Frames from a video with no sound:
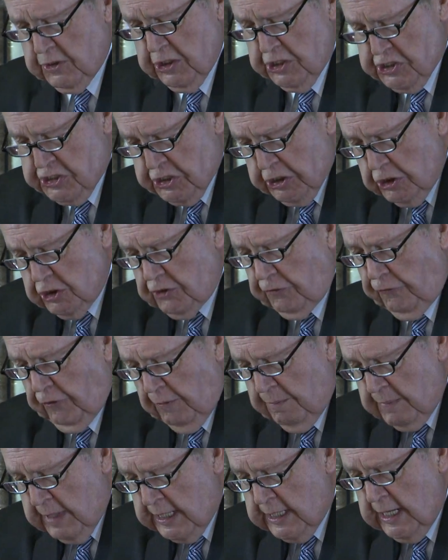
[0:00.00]
to search for
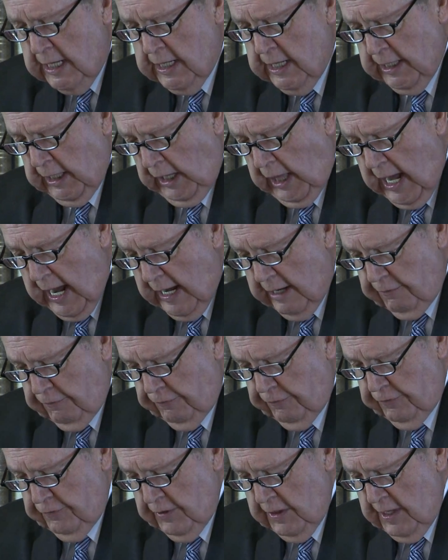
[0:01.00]
meaning in
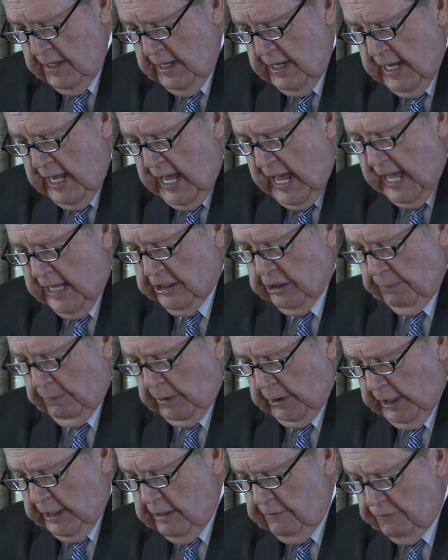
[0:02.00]
life and to
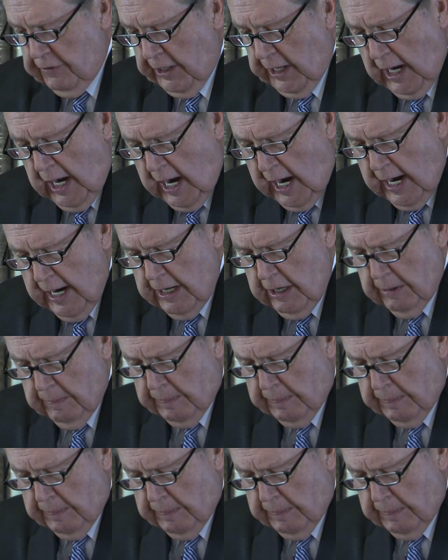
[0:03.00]
believe that a higher